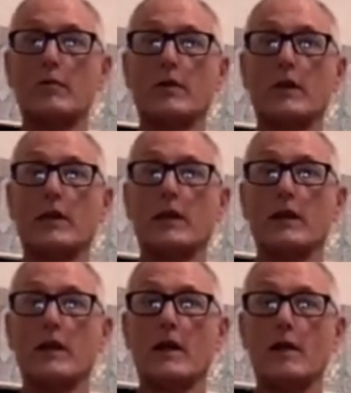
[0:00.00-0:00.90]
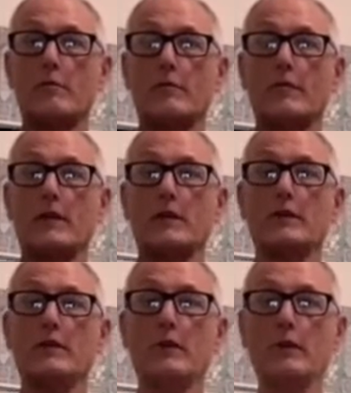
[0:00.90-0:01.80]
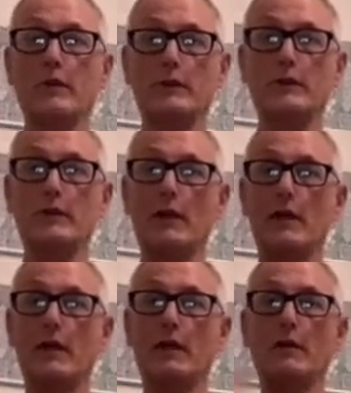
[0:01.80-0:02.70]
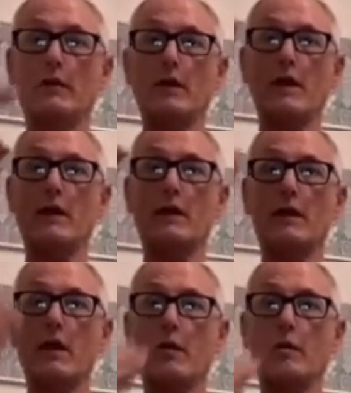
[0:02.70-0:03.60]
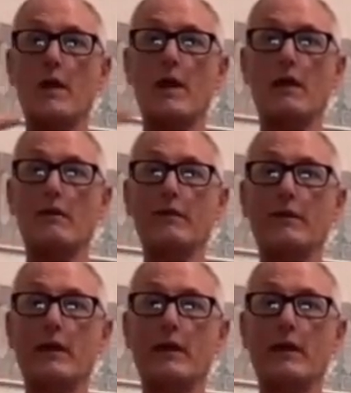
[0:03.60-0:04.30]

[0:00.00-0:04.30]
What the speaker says: bringing it up in the shoulders and creating a wave,